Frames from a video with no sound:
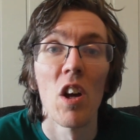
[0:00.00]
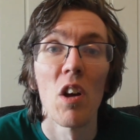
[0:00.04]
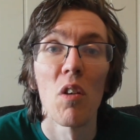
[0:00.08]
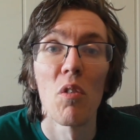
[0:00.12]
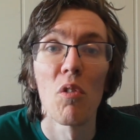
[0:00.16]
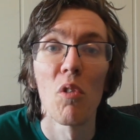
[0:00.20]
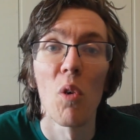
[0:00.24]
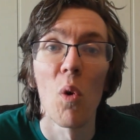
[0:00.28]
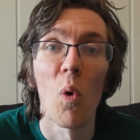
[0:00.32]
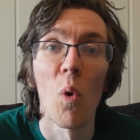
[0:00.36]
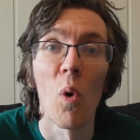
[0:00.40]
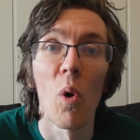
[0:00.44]

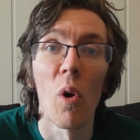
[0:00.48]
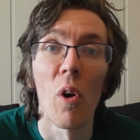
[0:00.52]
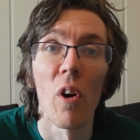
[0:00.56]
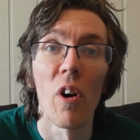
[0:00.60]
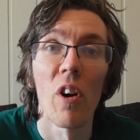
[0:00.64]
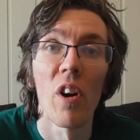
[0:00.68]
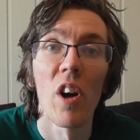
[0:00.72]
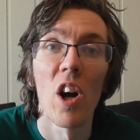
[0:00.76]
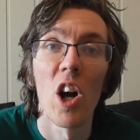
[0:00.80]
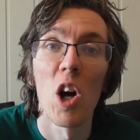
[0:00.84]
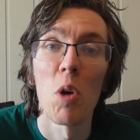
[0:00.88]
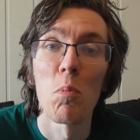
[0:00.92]

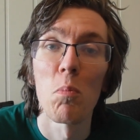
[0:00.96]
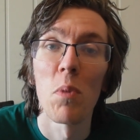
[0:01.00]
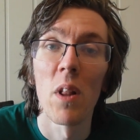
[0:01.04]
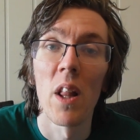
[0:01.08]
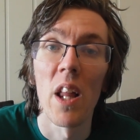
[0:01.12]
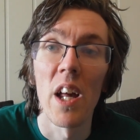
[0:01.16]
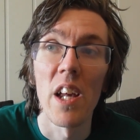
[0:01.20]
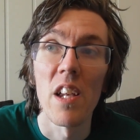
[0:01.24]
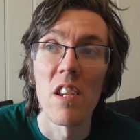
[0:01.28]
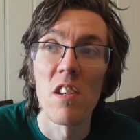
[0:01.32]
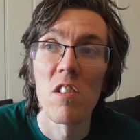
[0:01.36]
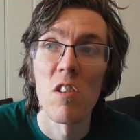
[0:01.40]
for a
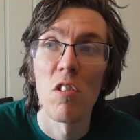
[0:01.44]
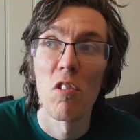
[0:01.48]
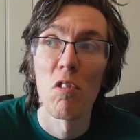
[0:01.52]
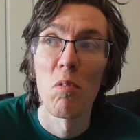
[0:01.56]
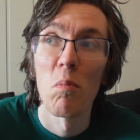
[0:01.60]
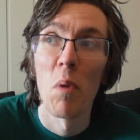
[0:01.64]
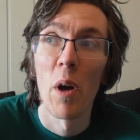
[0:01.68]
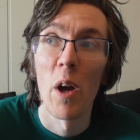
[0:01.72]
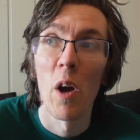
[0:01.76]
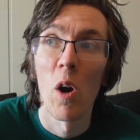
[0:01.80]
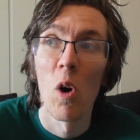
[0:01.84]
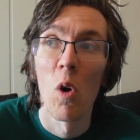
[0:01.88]
place
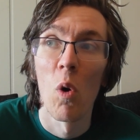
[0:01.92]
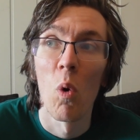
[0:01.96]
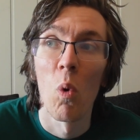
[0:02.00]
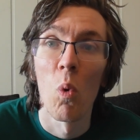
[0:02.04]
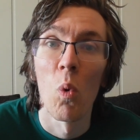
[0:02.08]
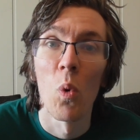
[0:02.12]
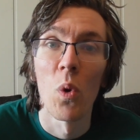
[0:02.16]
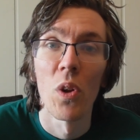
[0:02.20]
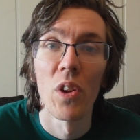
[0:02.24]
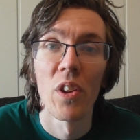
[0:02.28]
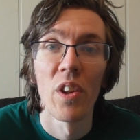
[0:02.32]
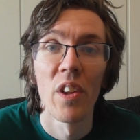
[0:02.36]
of my
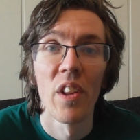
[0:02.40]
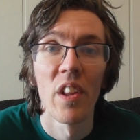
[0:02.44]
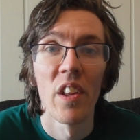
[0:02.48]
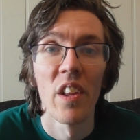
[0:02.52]
own.